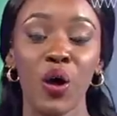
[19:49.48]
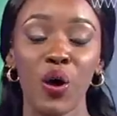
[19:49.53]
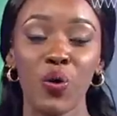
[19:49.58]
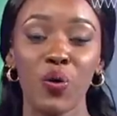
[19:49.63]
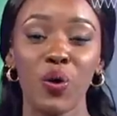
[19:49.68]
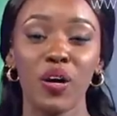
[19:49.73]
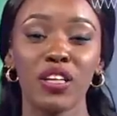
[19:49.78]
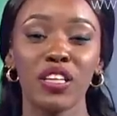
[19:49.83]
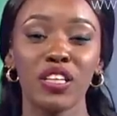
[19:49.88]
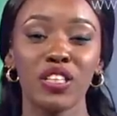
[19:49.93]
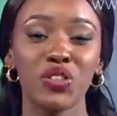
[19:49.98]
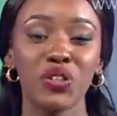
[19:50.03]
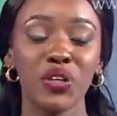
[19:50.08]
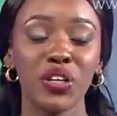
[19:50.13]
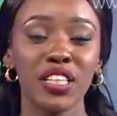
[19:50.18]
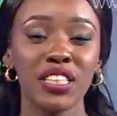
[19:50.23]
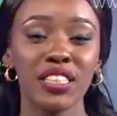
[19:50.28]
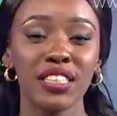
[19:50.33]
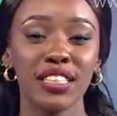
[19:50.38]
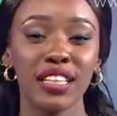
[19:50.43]
Well, the jury
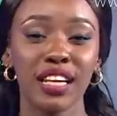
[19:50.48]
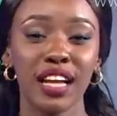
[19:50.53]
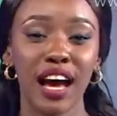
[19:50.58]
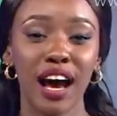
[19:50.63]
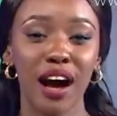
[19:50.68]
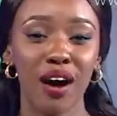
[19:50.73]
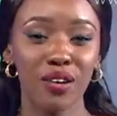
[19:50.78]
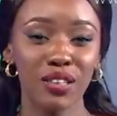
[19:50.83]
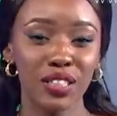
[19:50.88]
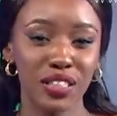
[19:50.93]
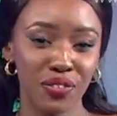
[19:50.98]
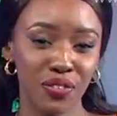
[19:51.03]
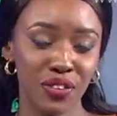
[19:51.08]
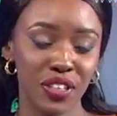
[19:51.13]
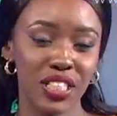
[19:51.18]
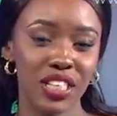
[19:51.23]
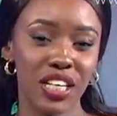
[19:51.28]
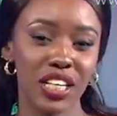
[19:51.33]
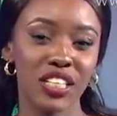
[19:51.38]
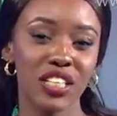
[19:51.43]
is still out if the
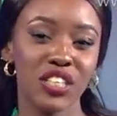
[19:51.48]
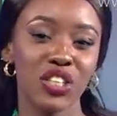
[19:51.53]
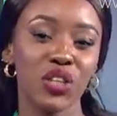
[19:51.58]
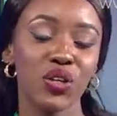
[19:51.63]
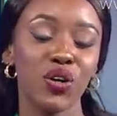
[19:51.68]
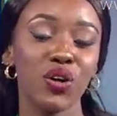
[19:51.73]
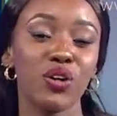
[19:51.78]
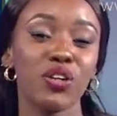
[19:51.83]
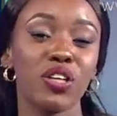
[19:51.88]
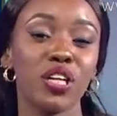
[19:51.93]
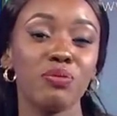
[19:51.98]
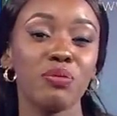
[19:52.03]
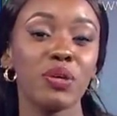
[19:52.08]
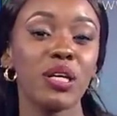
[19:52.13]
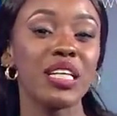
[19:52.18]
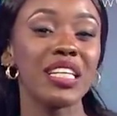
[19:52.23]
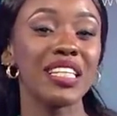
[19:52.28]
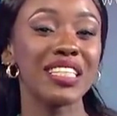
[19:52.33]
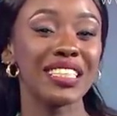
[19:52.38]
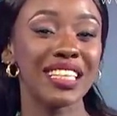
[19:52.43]
traditional
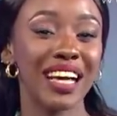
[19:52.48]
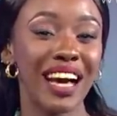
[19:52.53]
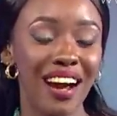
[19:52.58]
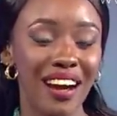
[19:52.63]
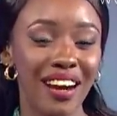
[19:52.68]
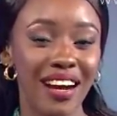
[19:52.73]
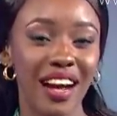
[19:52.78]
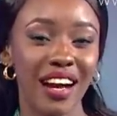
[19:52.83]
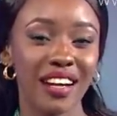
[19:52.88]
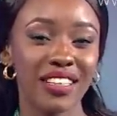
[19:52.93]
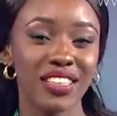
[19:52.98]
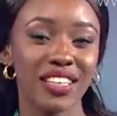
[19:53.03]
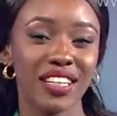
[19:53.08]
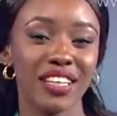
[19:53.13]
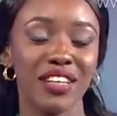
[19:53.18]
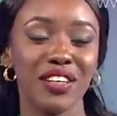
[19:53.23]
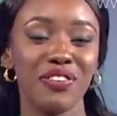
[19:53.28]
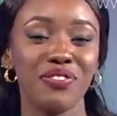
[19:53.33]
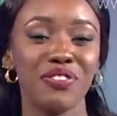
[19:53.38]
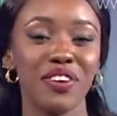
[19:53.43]
remedies are
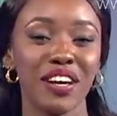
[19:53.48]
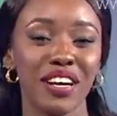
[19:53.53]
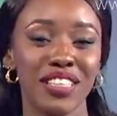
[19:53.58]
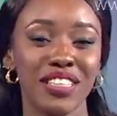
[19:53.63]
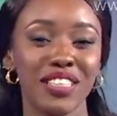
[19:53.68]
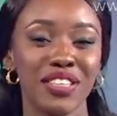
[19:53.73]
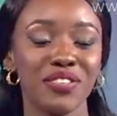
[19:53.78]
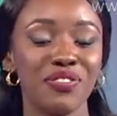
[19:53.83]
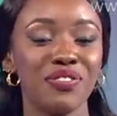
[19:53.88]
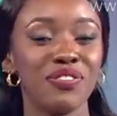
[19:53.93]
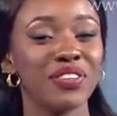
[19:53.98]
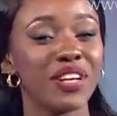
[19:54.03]
actually effective.